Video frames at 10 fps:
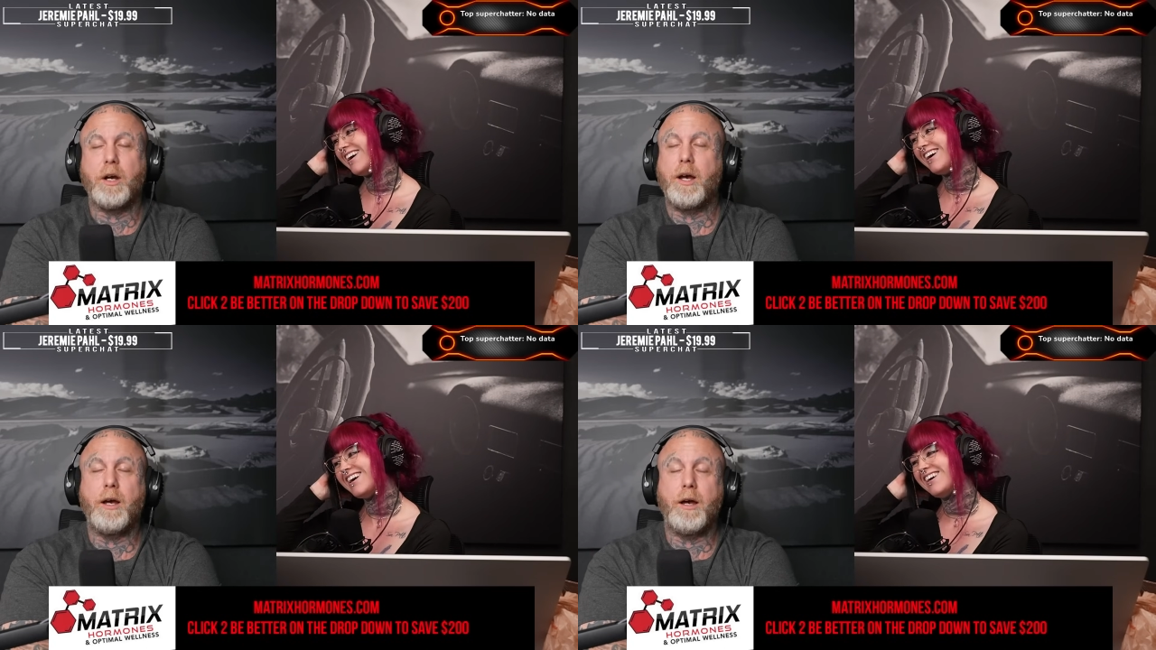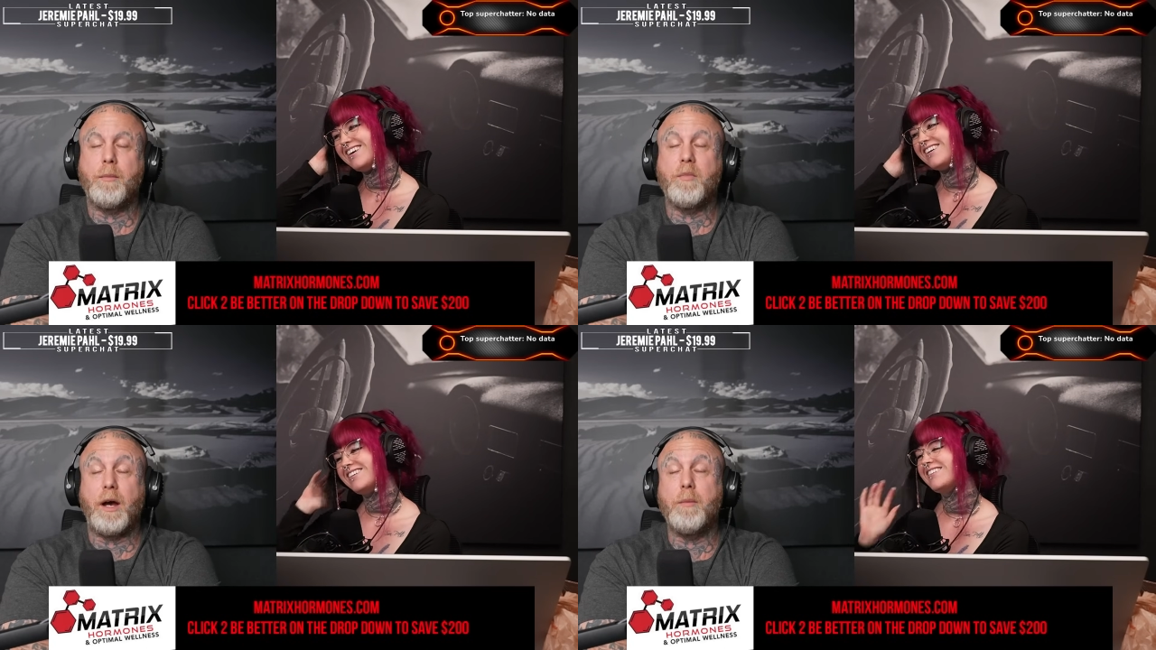Speaker 1: I, I'm
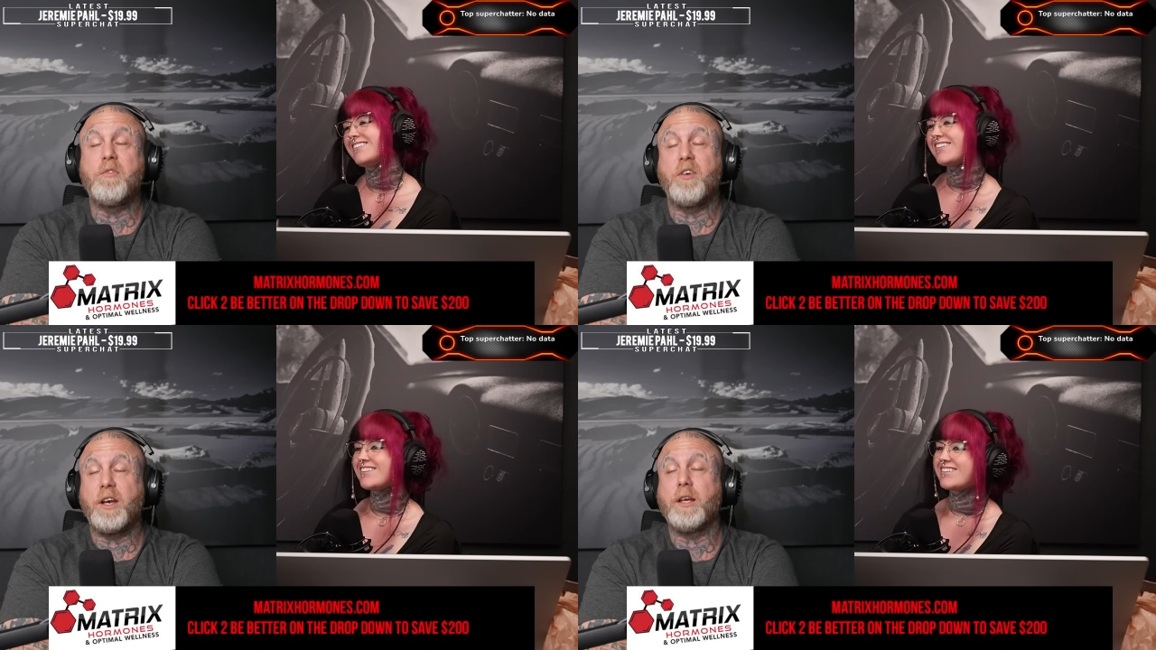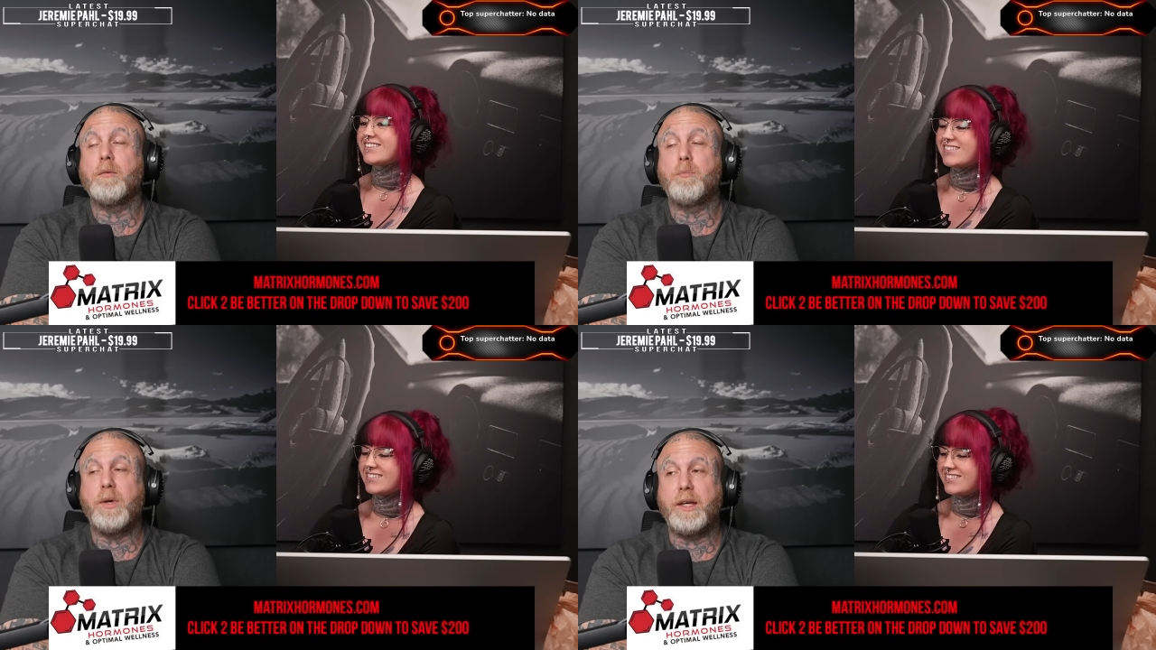I'm fucking
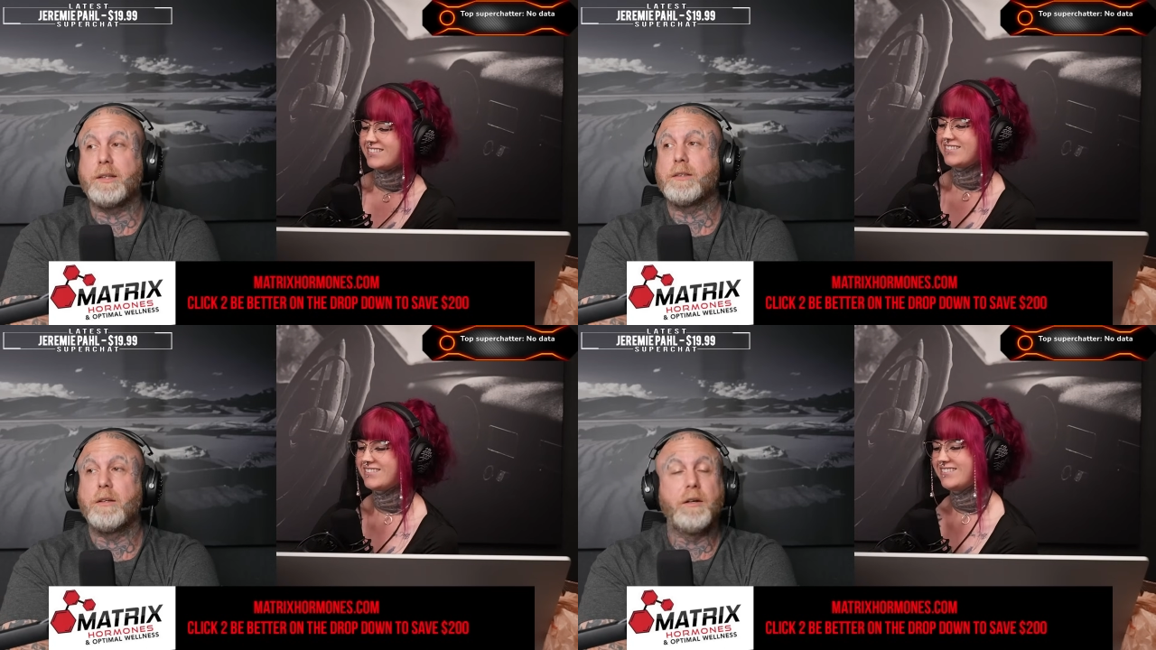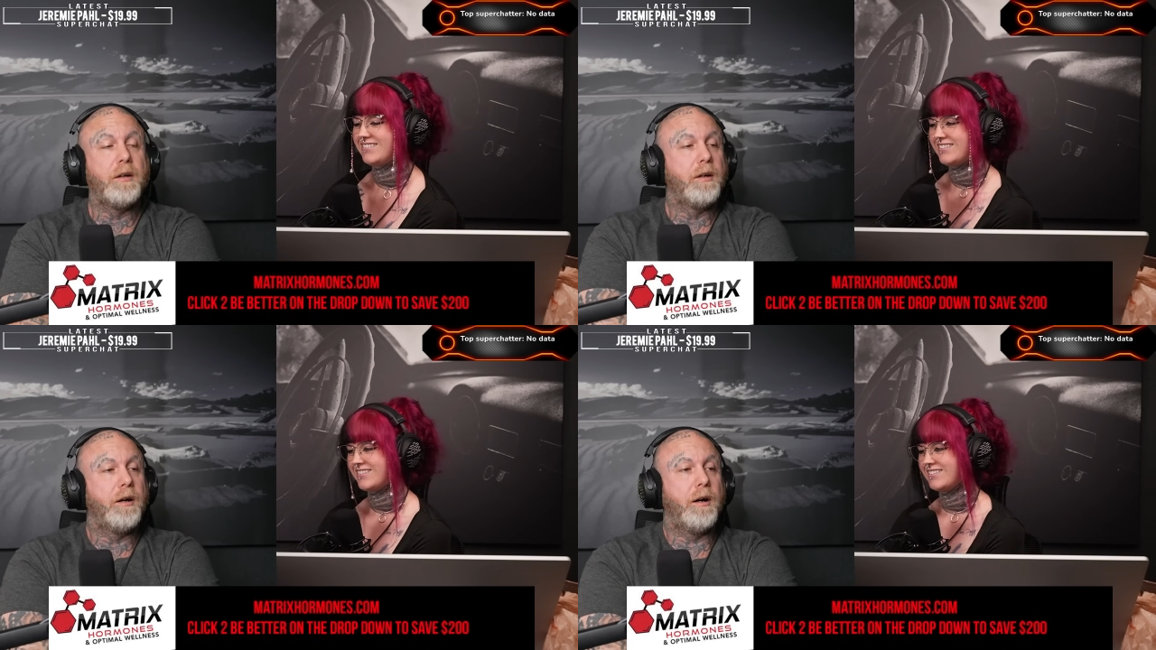beat.
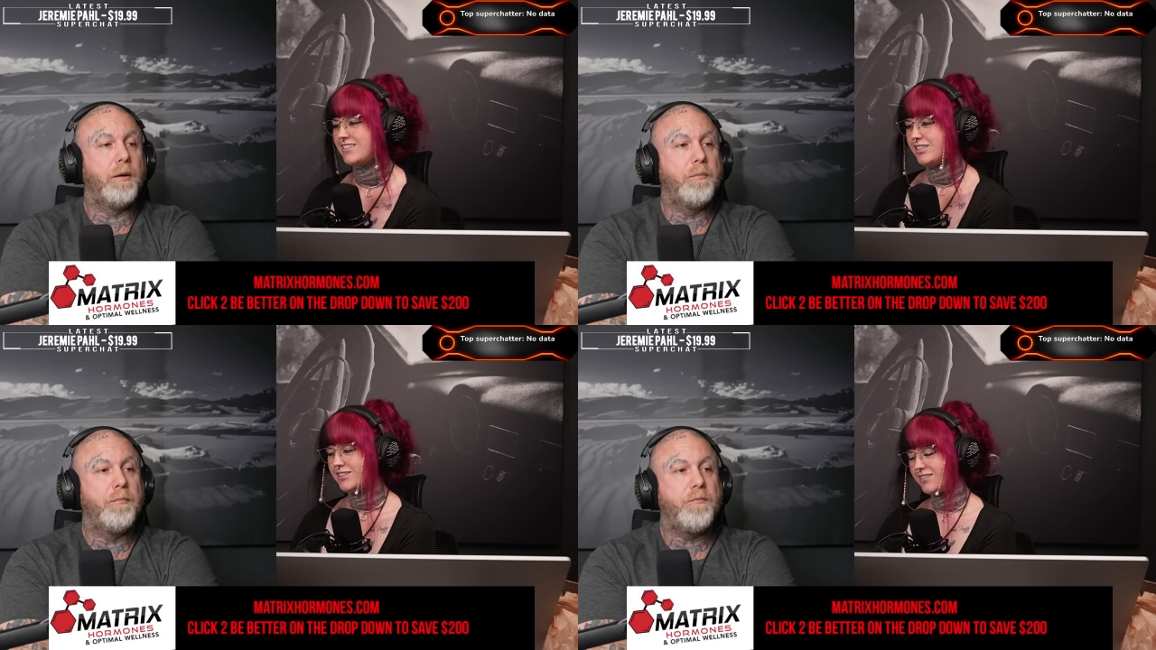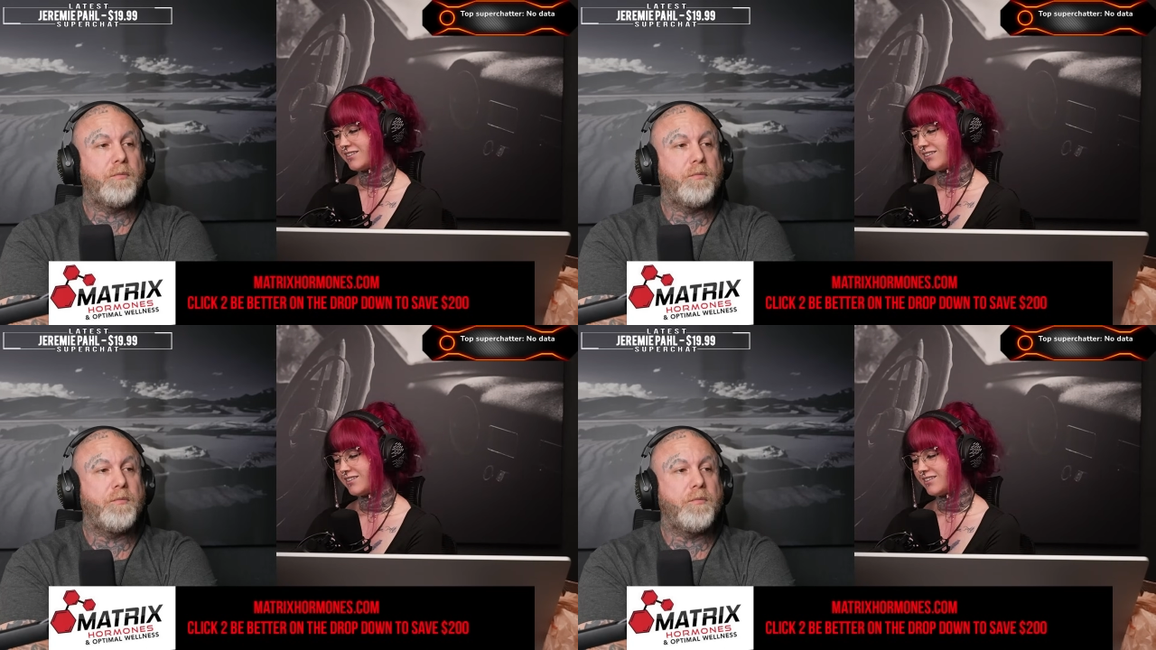Um.